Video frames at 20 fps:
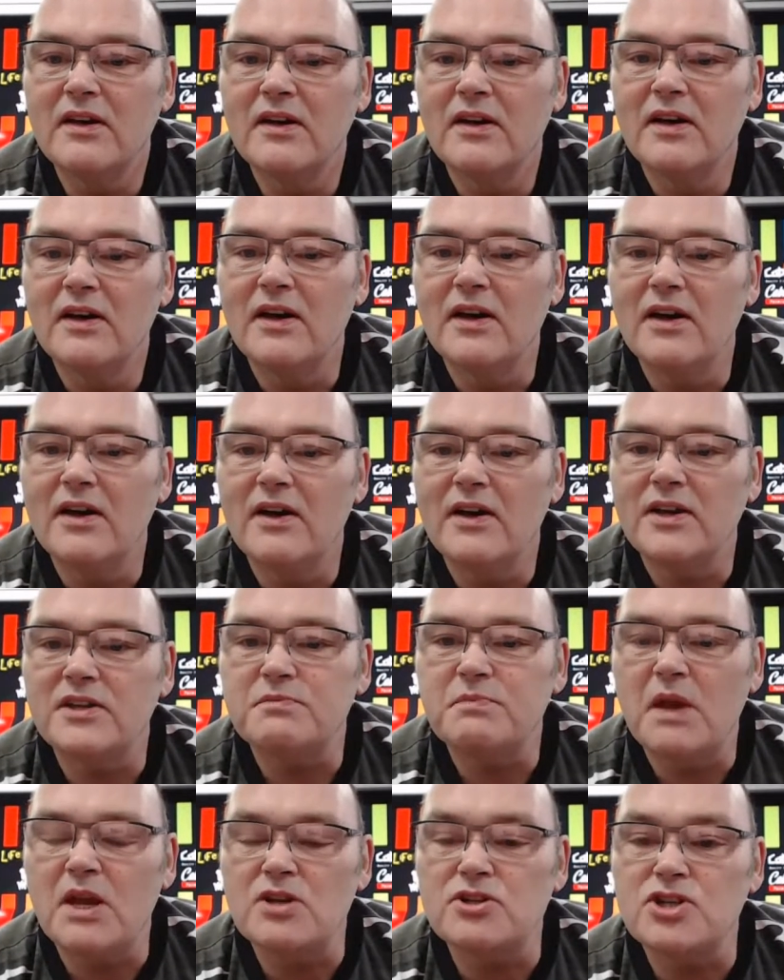It's
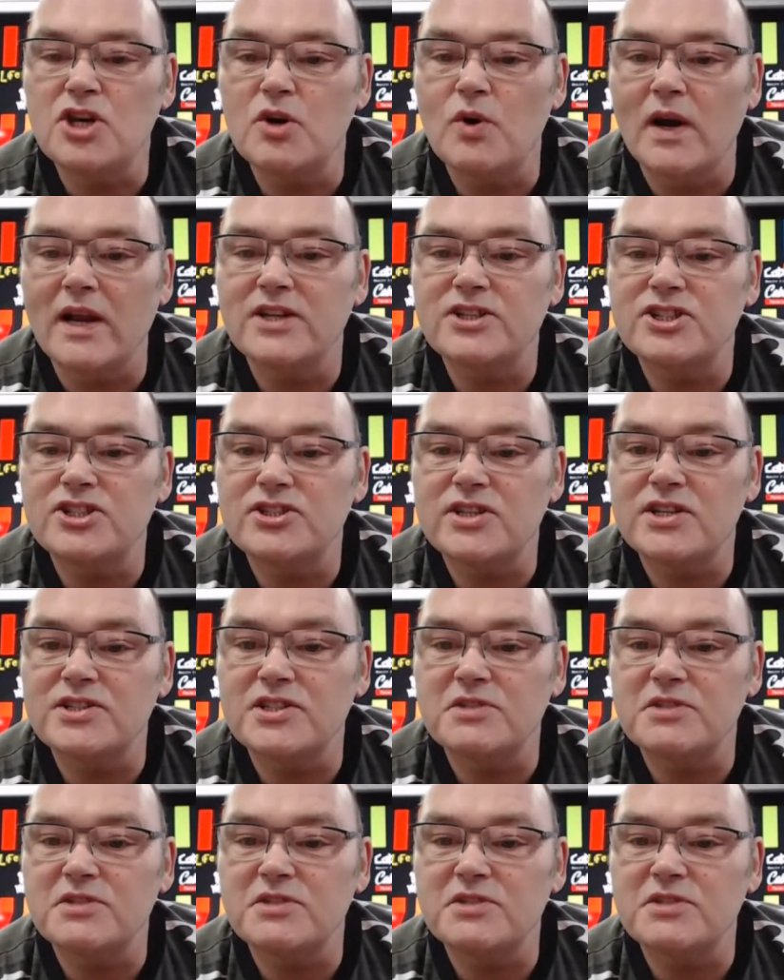me, Julie, she says.